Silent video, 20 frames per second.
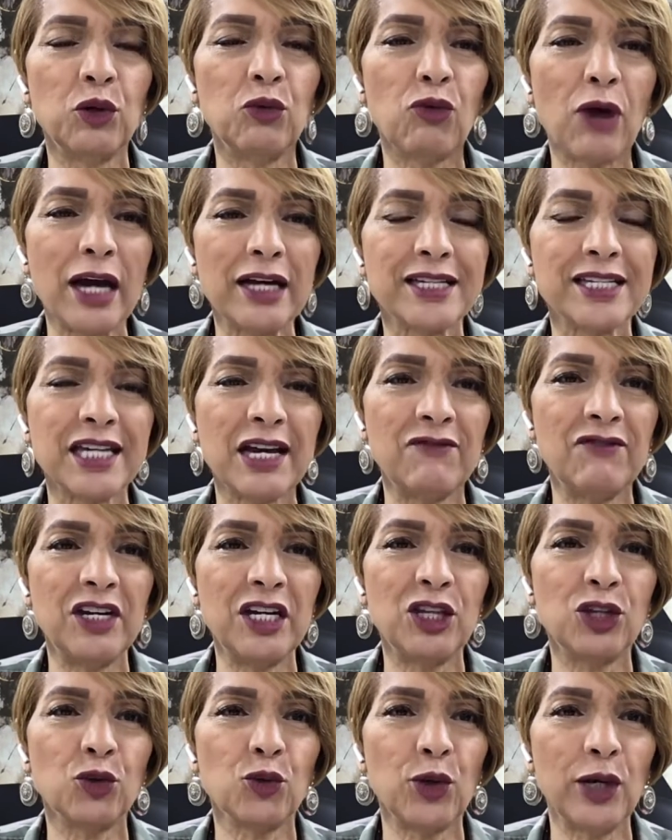Route
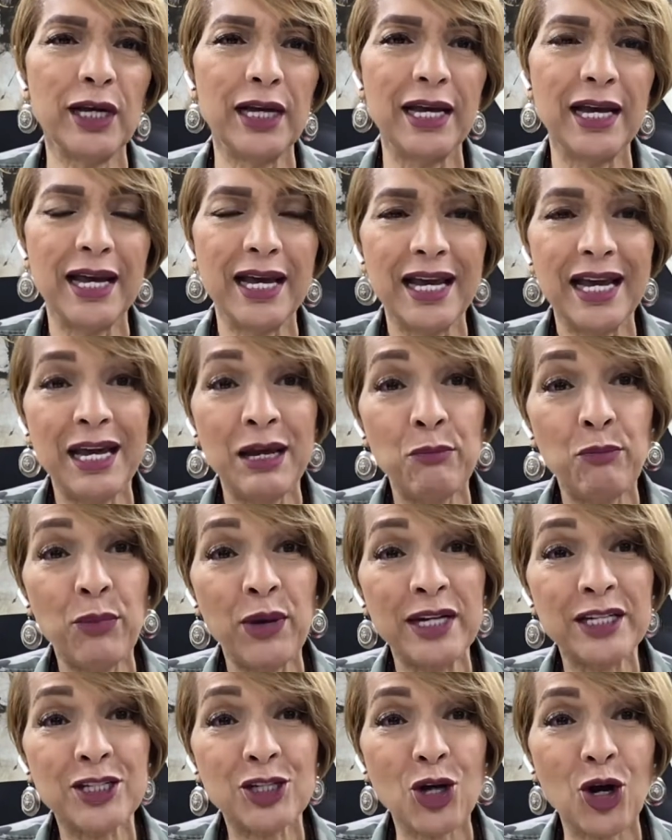73 in
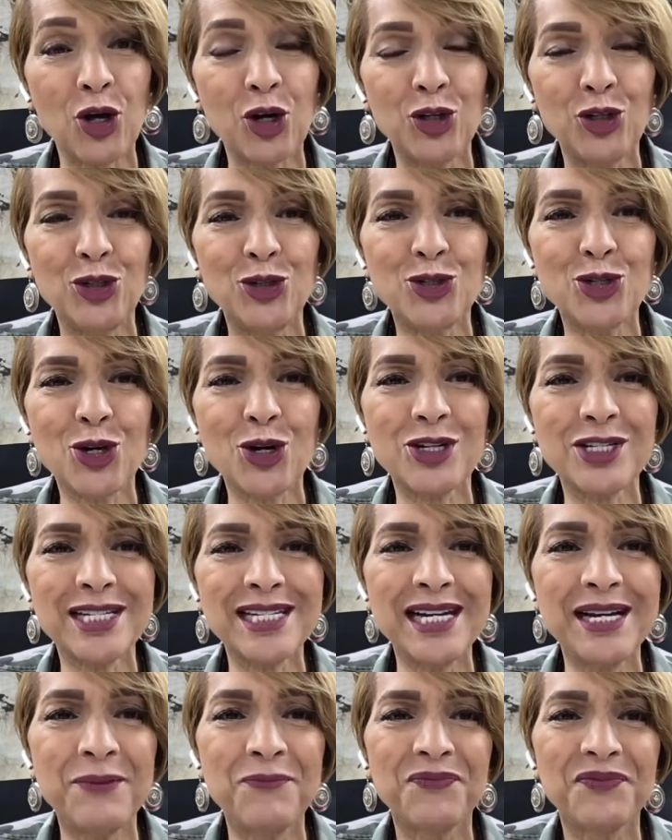Pennsauken, New
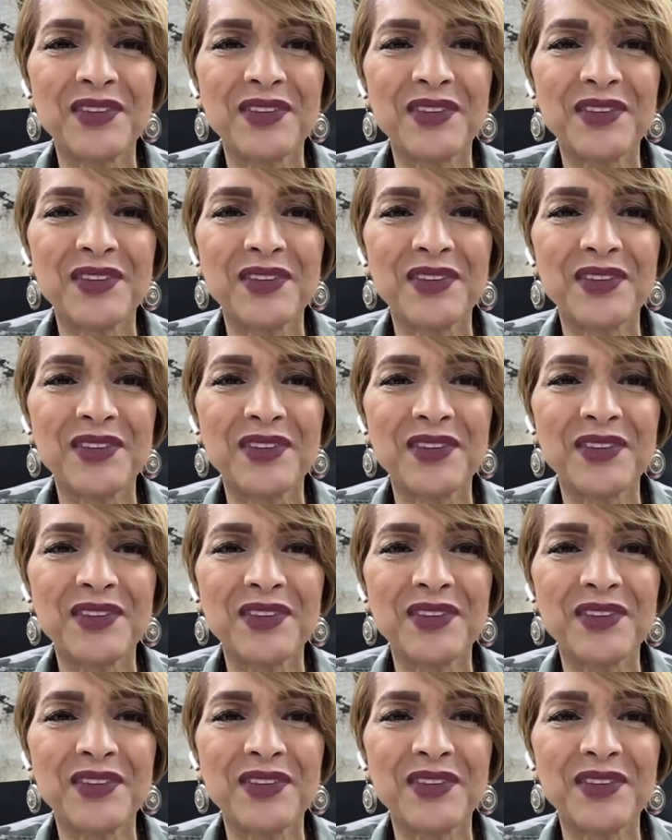Jersey.